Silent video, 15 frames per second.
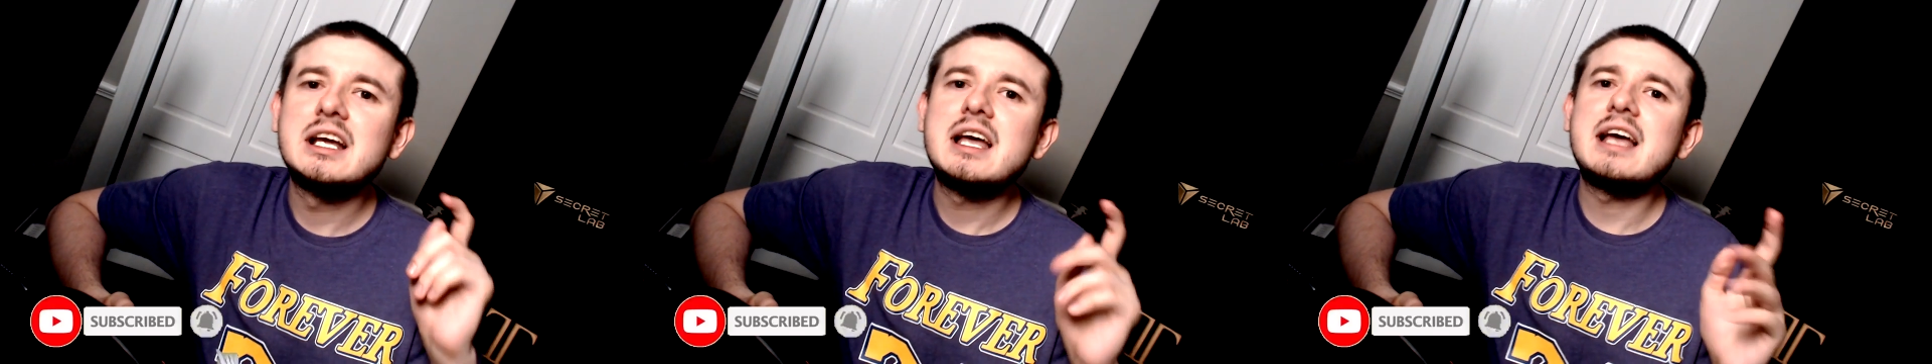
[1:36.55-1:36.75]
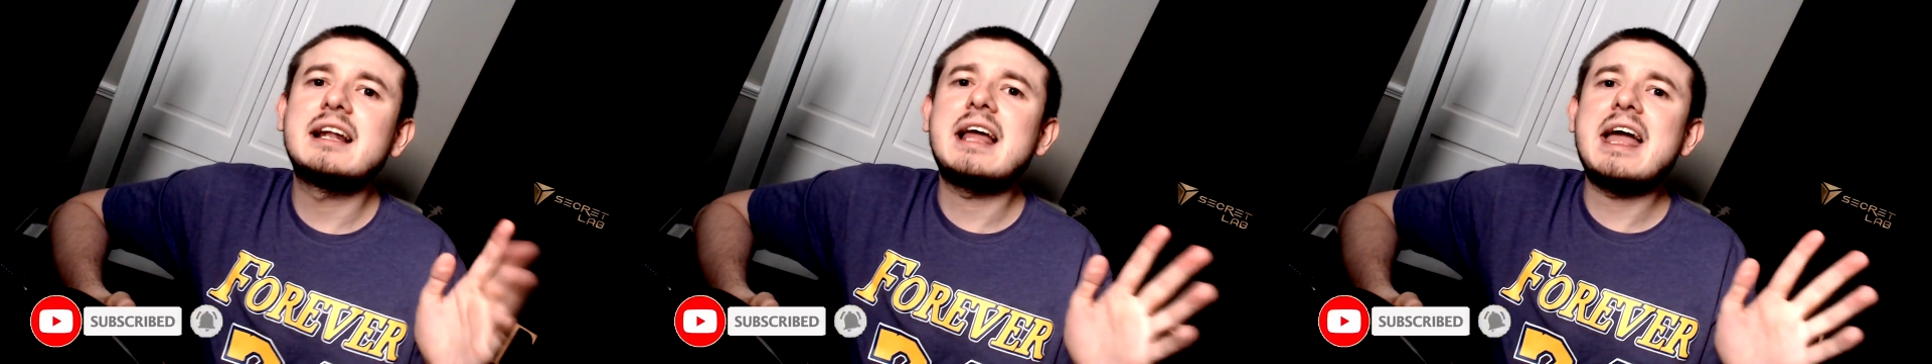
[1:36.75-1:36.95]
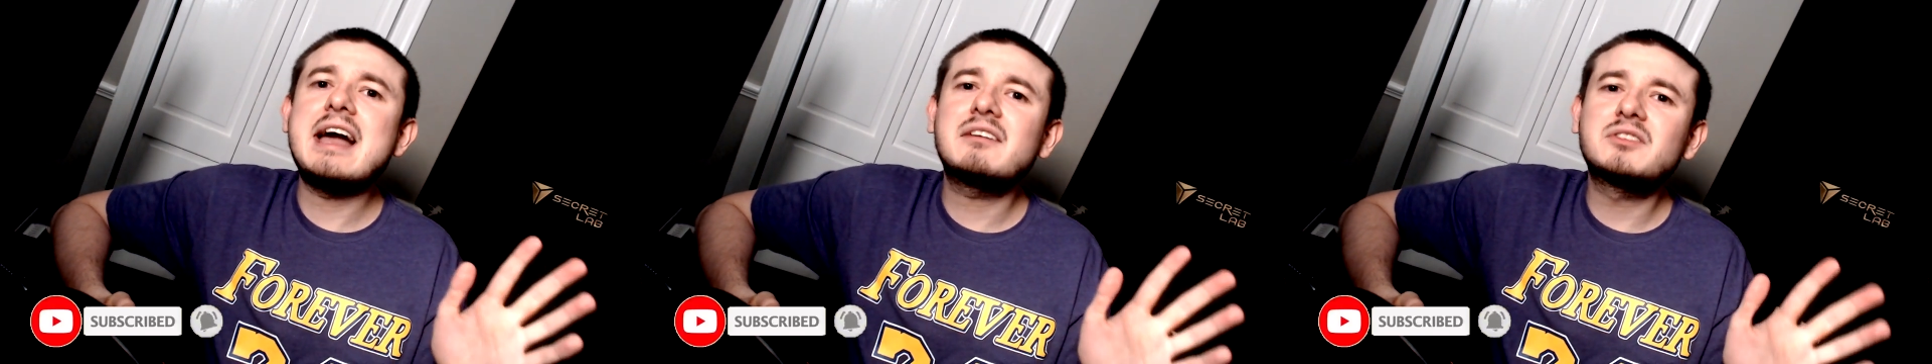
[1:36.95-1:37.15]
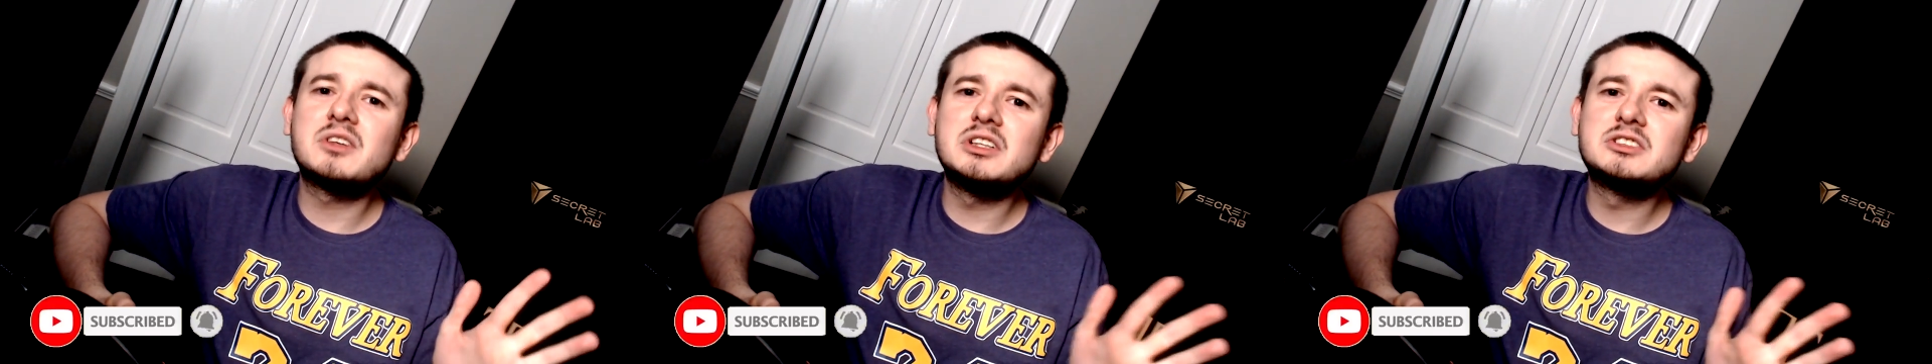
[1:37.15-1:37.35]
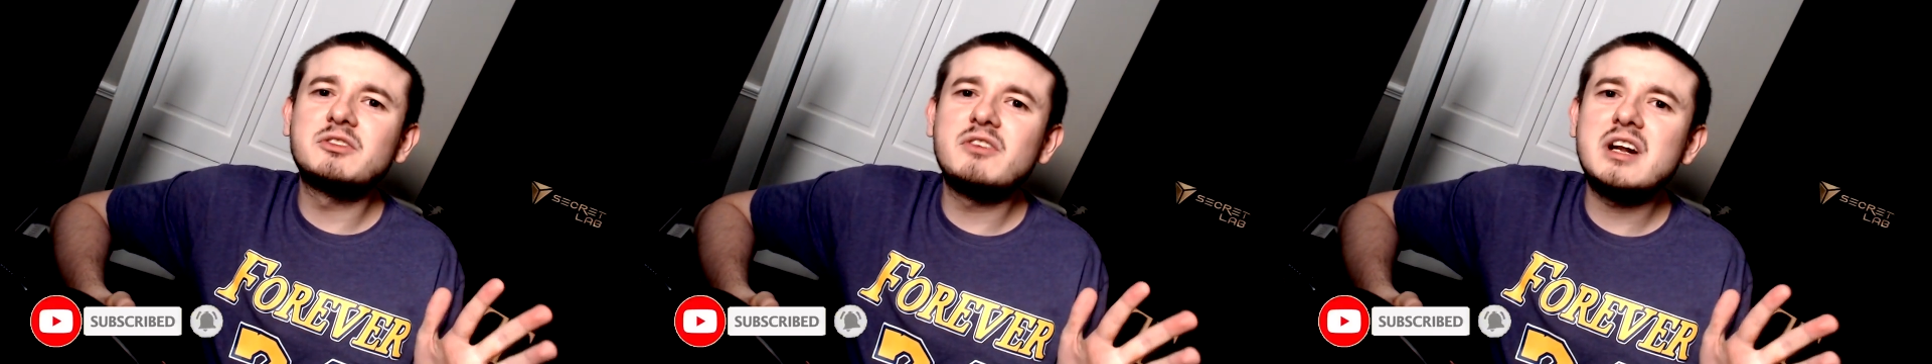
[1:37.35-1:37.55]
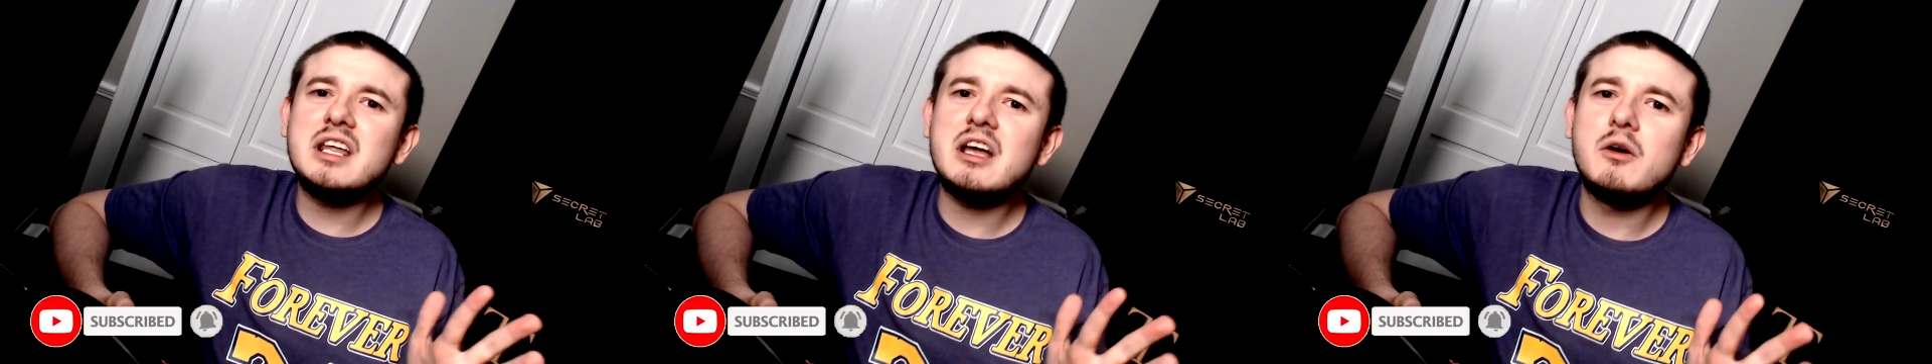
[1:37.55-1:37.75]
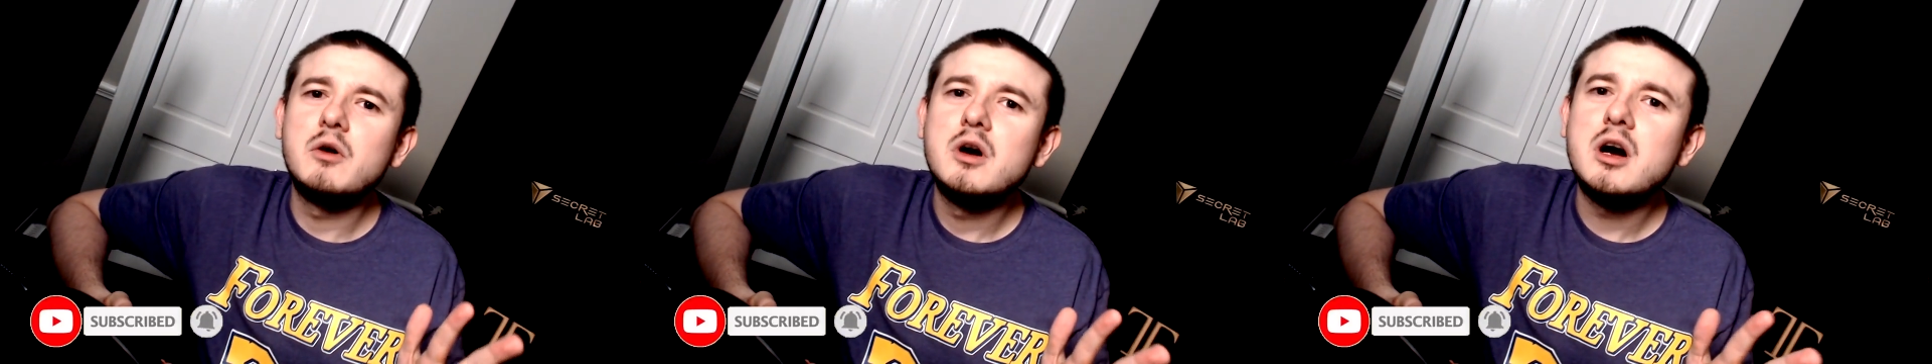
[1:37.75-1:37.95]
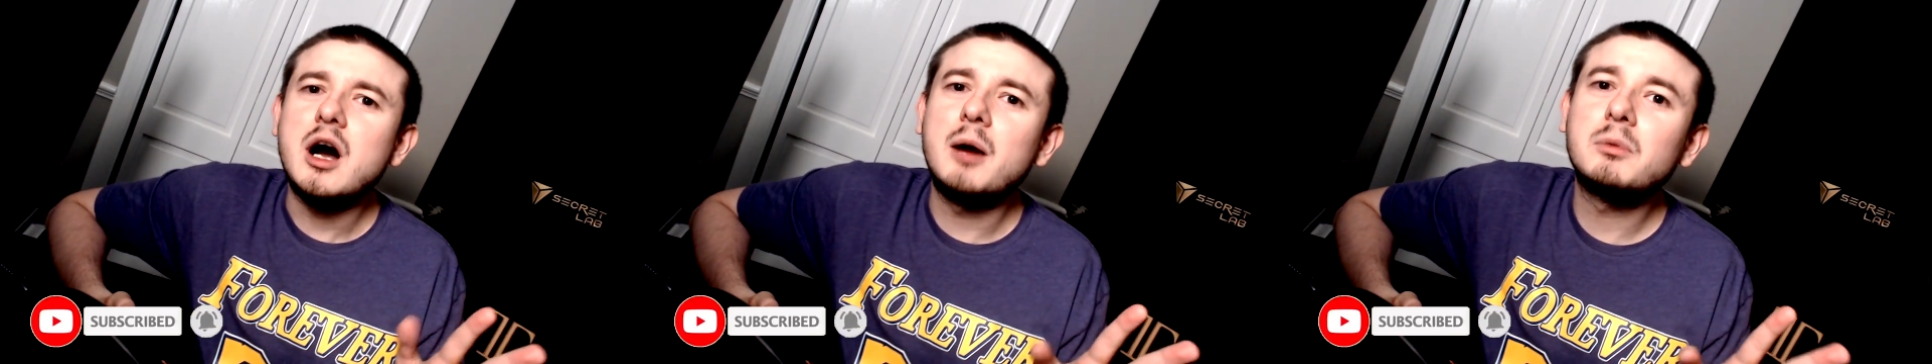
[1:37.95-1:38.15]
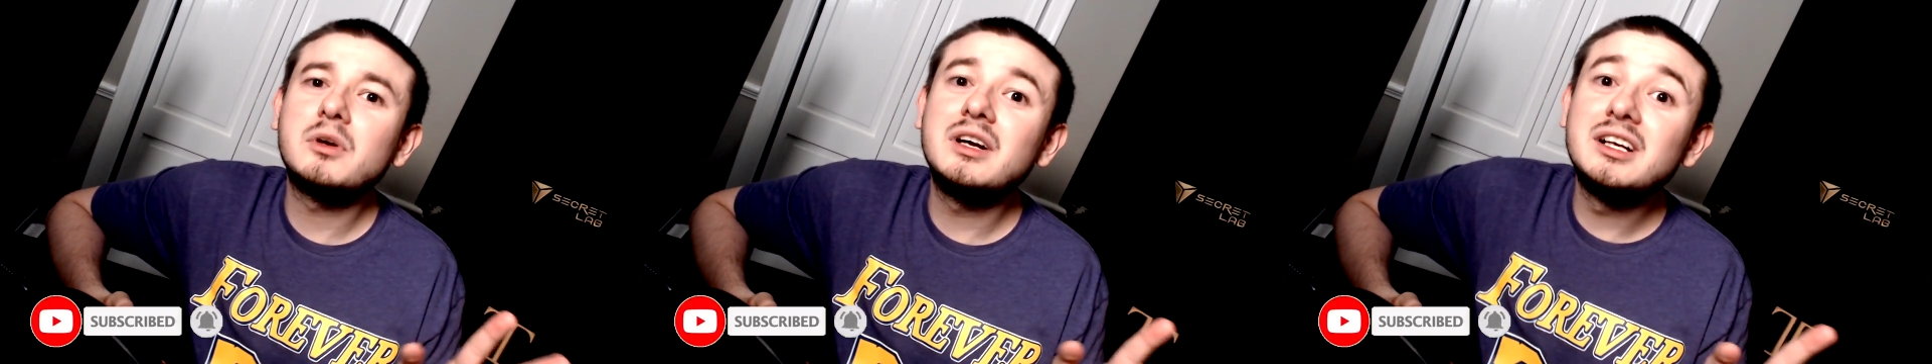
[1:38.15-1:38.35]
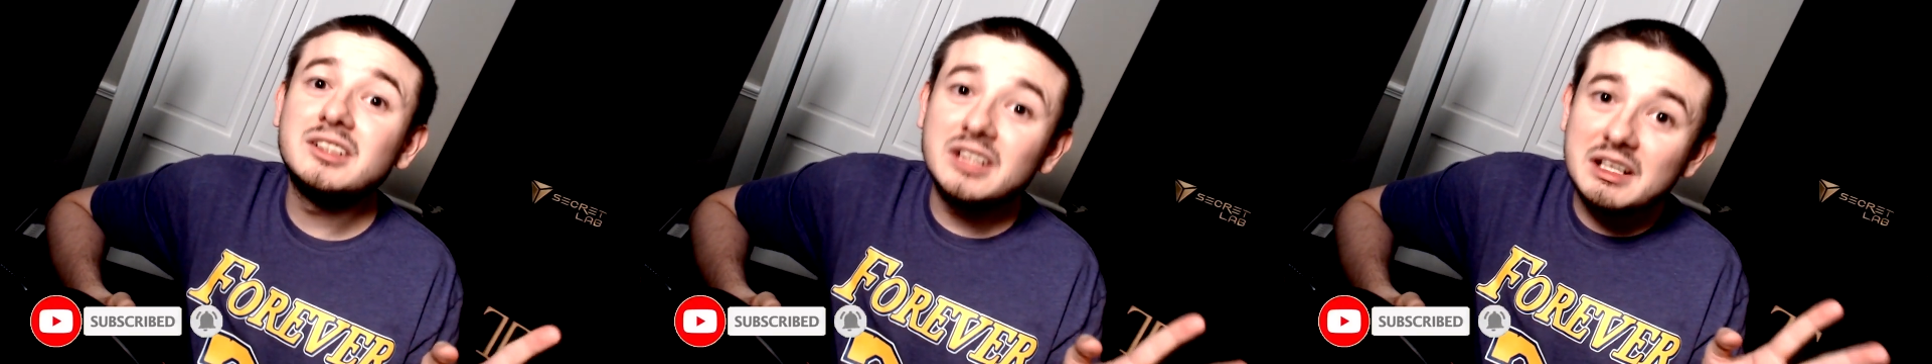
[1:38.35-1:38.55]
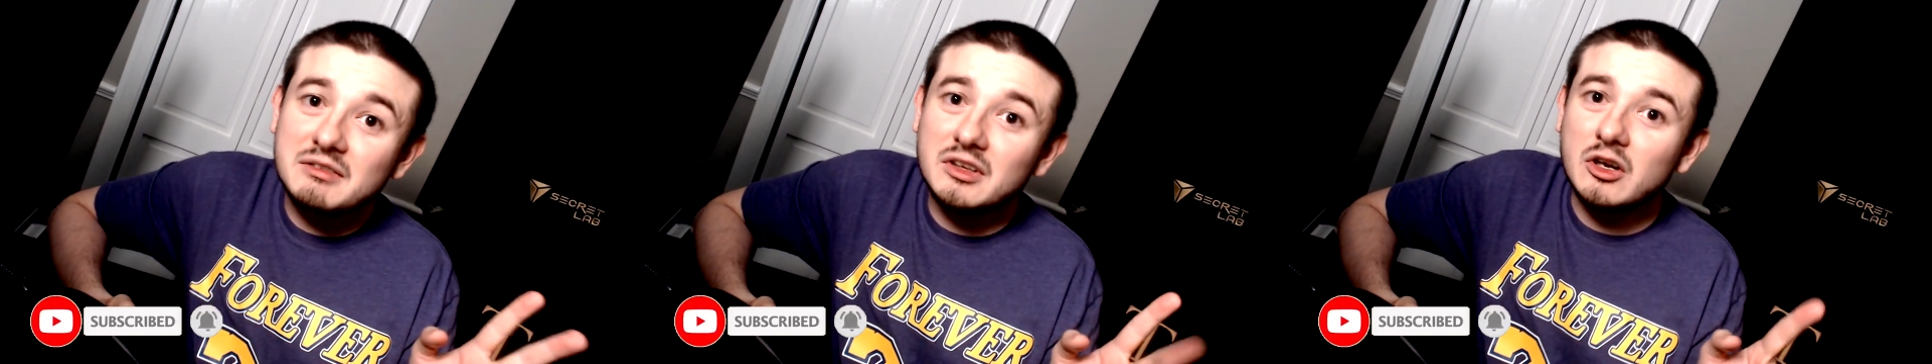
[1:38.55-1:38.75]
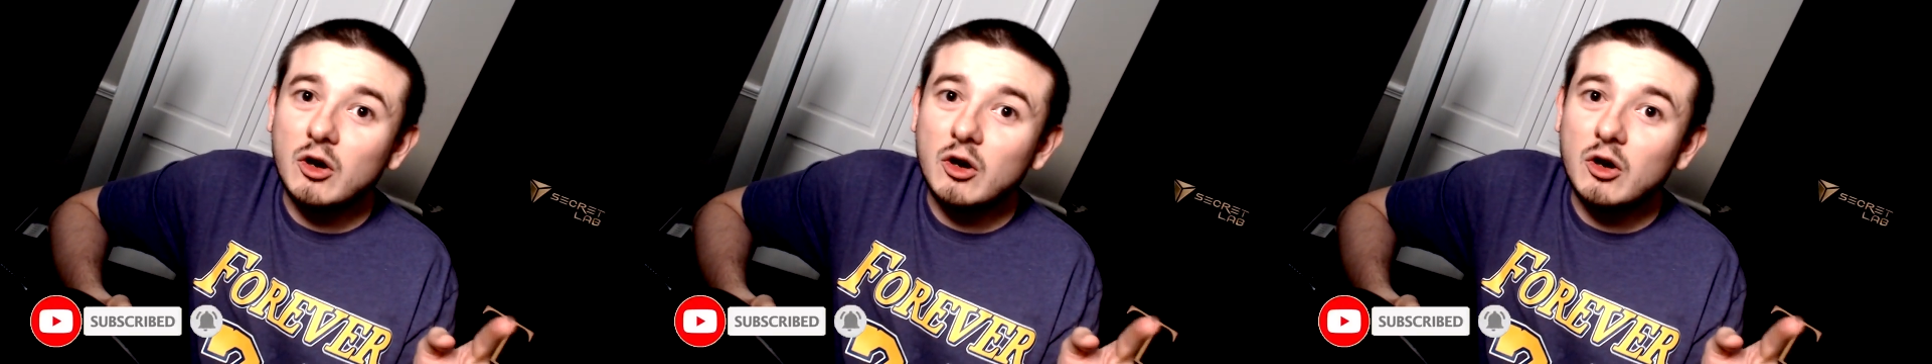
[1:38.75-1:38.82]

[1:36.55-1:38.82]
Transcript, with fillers: and after this video, I'm gonna leave it